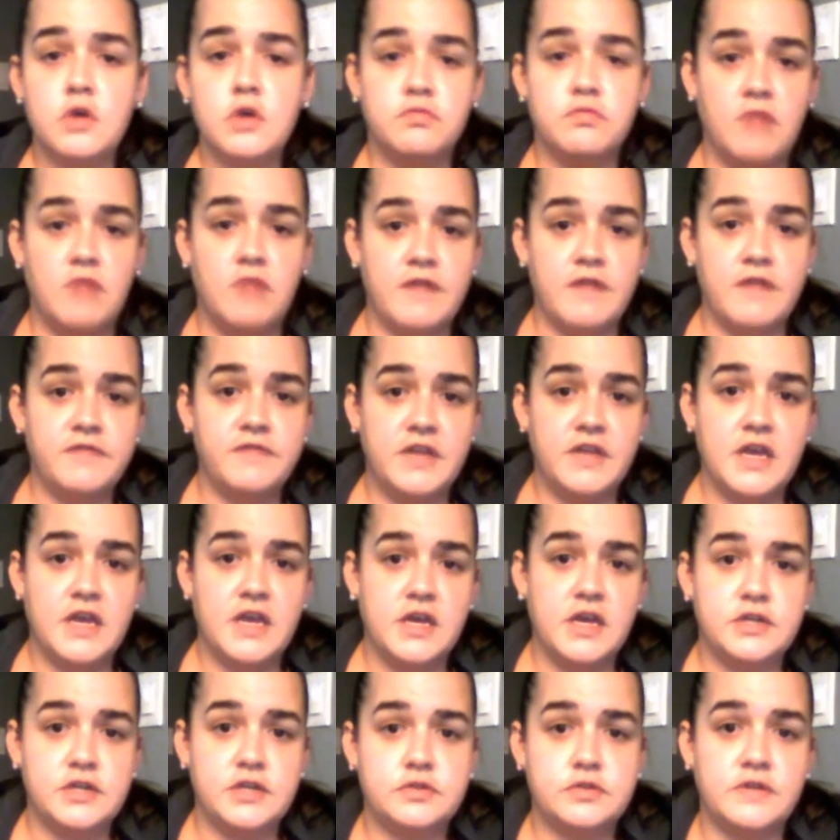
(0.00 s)
roughly
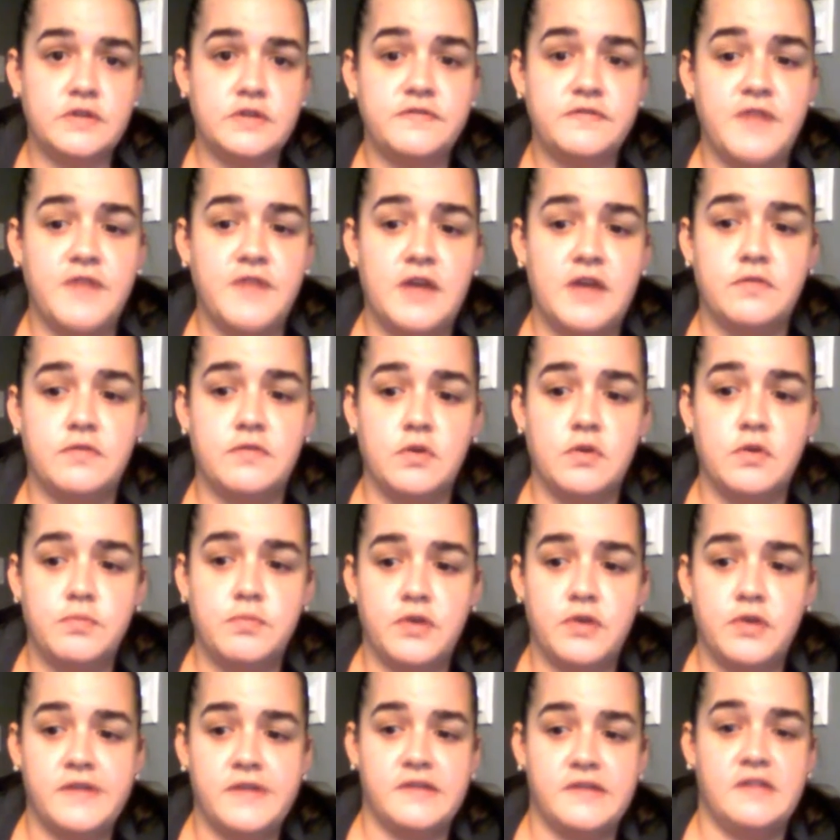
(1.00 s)
100 federal
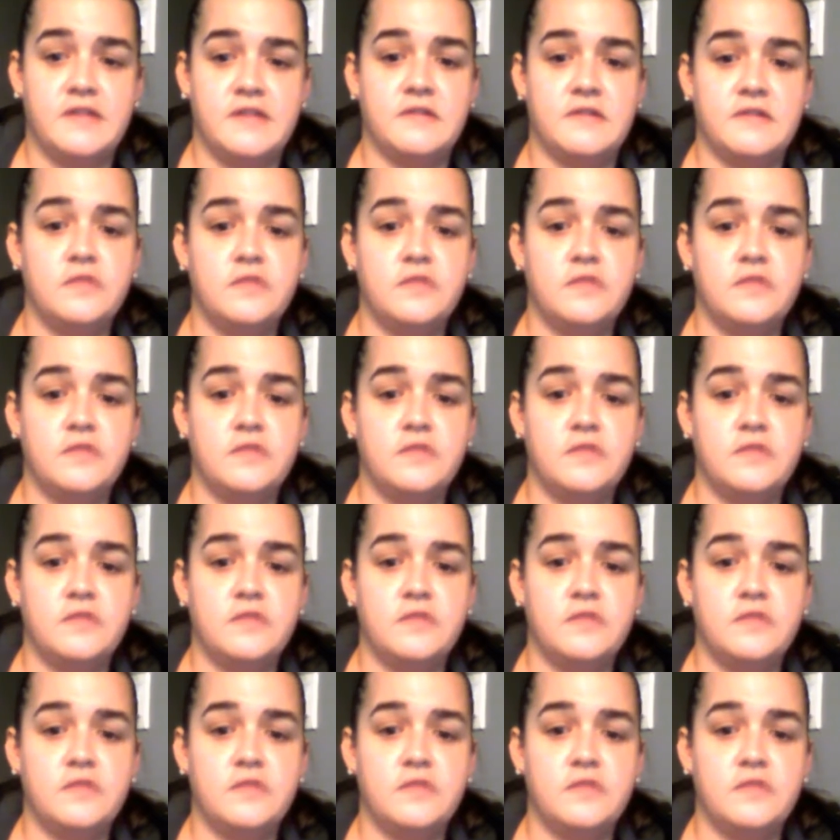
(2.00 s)
prisons,